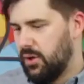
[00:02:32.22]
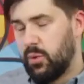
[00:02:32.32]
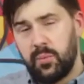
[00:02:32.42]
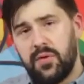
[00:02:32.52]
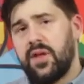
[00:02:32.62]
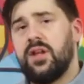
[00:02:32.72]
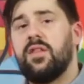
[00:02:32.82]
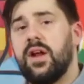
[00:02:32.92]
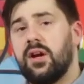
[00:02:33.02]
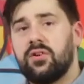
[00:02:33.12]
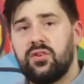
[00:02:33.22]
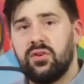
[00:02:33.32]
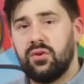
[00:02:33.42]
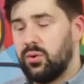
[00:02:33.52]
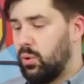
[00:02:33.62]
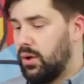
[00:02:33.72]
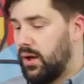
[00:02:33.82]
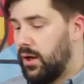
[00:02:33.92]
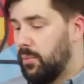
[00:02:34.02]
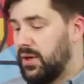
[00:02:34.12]
We put that in there to
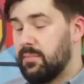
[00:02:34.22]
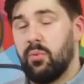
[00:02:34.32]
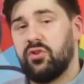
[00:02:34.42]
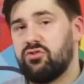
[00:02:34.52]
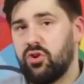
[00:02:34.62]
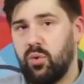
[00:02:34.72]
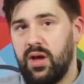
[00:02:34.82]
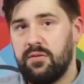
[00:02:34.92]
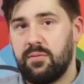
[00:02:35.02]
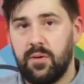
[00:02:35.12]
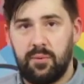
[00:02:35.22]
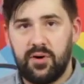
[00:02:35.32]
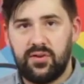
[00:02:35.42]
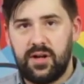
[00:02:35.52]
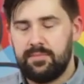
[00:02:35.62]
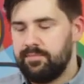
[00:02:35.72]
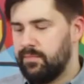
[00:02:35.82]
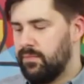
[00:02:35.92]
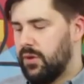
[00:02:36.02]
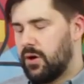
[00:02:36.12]
help keep moisture away from the burr set.
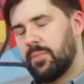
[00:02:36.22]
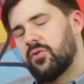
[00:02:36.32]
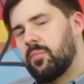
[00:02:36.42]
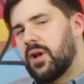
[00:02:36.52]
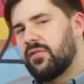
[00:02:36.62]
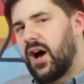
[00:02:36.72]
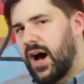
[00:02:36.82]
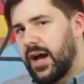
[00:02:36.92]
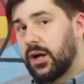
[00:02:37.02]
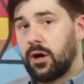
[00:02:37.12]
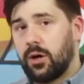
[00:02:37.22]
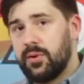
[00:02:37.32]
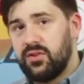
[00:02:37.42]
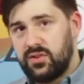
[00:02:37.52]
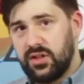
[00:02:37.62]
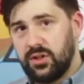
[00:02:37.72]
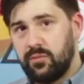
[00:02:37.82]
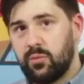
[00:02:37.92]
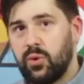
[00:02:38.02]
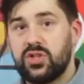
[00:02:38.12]
Our burrs are made of a high carbon
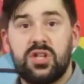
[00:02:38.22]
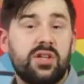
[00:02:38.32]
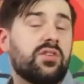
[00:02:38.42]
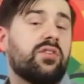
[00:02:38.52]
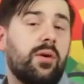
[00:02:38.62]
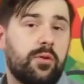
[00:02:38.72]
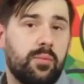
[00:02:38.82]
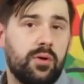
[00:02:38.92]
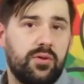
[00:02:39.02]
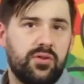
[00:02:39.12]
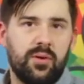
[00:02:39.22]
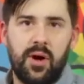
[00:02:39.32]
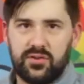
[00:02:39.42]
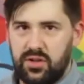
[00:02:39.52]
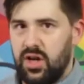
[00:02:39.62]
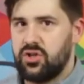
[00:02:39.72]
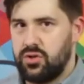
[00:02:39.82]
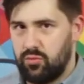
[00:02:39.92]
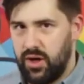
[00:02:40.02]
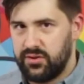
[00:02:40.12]
steel, which is susceptible to some oxidation
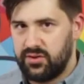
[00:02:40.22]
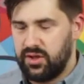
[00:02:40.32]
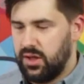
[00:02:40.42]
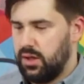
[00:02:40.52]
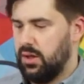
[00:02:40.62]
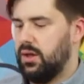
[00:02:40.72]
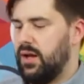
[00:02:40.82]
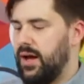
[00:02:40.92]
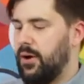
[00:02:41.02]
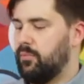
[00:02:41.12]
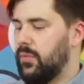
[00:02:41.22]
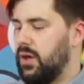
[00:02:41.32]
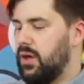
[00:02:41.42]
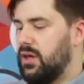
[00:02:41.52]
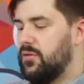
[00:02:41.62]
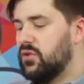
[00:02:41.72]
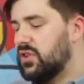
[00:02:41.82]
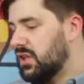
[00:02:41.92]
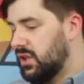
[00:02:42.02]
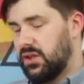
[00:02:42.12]
and rust. Now, if you
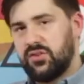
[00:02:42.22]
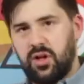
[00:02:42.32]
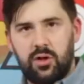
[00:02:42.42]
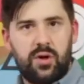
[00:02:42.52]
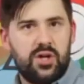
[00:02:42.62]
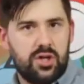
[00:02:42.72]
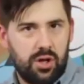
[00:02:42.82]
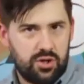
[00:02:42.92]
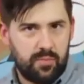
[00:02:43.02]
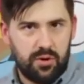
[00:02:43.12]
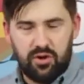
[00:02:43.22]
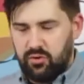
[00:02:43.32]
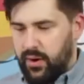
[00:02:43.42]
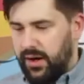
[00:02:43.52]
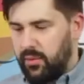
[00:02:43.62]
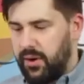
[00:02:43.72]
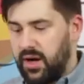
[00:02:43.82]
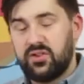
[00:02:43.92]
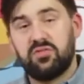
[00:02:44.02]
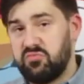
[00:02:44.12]
see a little discoloration on your burrs right out of the
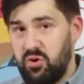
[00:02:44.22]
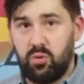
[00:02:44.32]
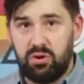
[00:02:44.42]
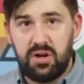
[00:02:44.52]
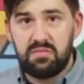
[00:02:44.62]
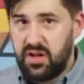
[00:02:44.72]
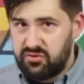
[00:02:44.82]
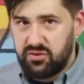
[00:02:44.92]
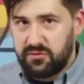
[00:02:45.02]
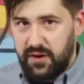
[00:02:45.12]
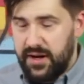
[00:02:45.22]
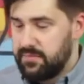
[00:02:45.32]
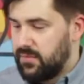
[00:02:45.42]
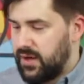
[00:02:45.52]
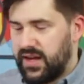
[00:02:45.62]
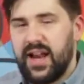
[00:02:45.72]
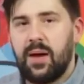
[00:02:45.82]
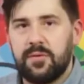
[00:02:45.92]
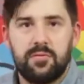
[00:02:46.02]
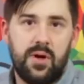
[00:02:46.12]
box, don't worry, that's just fine. It can
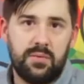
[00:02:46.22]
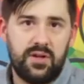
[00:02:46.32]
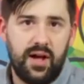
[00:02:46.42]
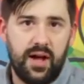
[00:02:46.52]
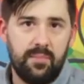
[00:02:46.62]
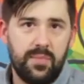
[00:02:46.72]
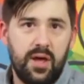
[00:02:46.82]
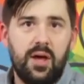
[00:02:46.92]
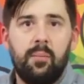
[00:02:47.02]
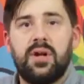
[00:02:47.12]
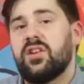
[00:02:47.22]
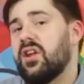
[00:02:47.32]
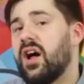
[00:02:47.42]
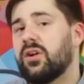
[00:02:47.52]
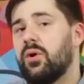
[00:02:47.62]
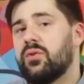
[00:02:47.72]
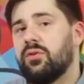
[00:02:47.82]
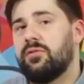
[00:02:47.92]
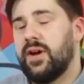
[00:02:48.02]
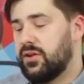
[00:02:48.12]
happen from time to time, but it's not going to
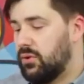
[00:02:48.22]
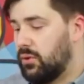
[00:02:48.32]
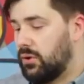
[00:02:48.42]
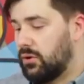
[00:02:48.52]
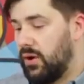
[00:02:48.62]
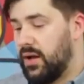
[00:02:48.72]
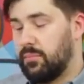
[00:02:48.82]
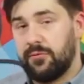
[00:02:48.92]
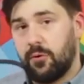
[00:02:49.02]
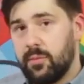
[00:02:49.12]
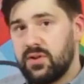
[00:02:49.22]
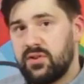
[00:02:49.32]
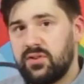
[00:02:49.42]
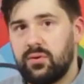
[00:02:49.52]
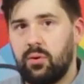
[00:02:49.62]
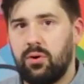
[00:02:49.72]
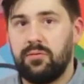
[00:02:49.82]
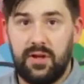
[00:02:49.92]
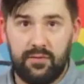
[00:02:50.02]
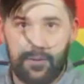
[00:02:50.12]
affect your grind performance or
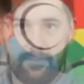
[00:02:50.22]
flavor.